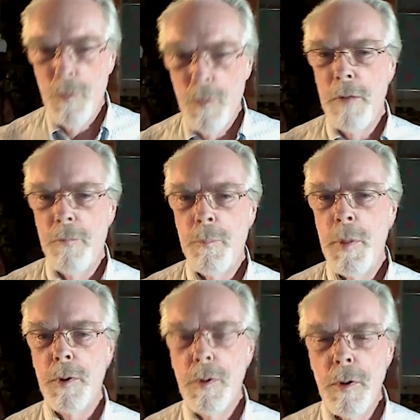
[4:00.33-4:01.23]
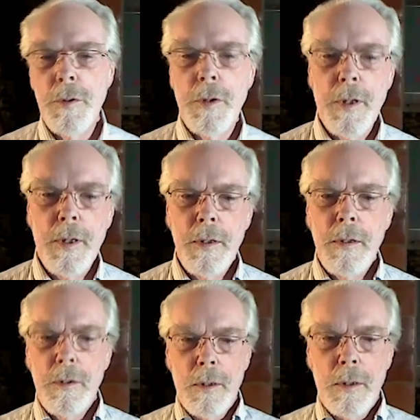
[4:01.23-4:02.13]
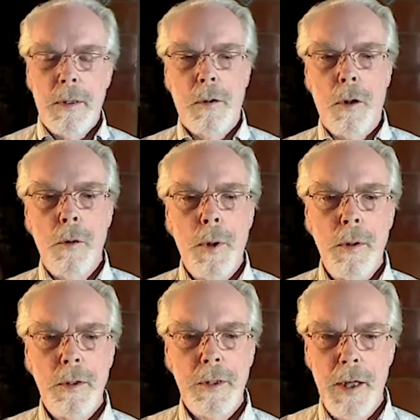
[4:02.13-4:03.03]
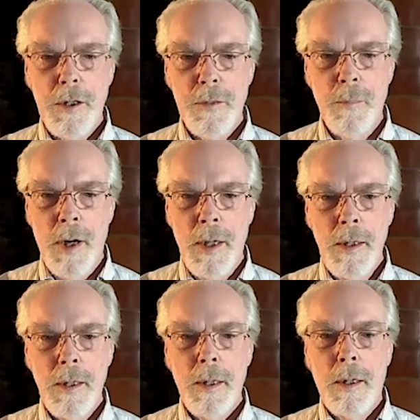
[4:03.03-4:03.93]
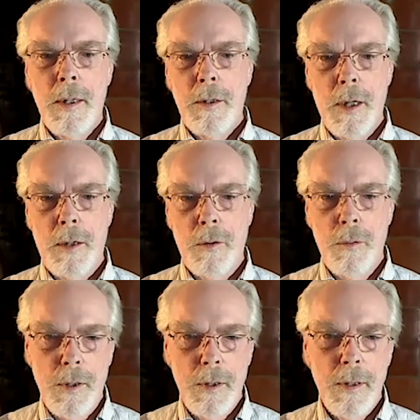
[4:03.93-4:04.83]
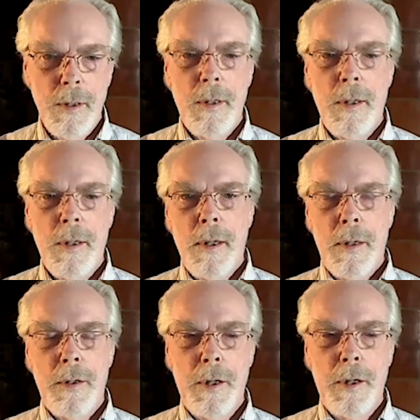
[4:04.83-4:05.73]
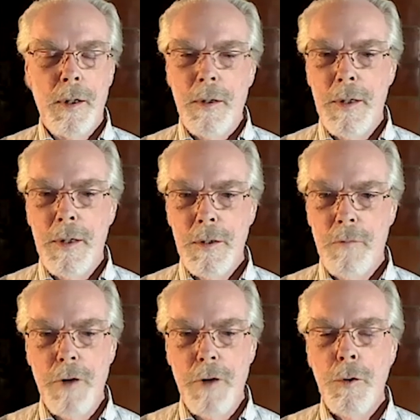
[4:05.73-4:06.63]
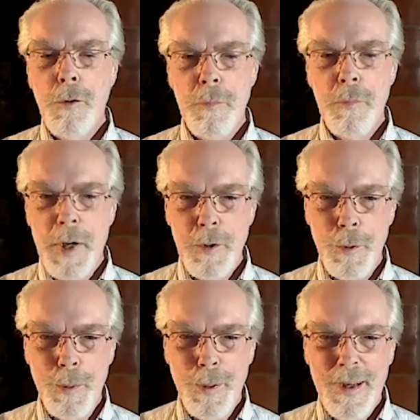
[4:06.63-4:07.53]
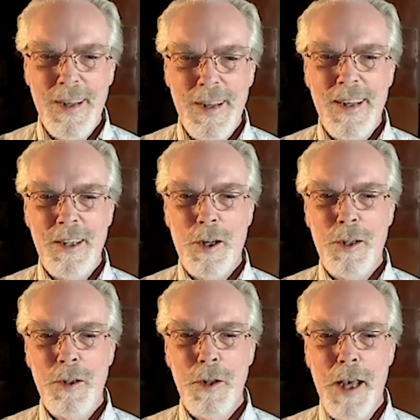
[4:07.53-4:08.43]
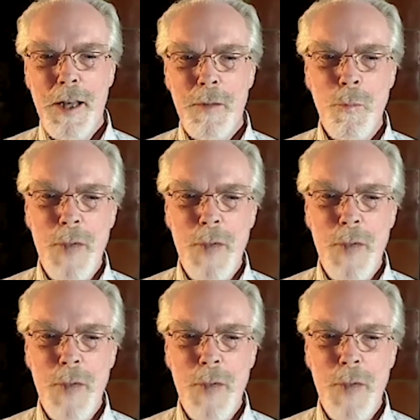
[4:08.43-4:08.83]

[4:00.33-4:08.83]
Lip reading: if people go to the global-mind.org, there is a very good menu. And under that,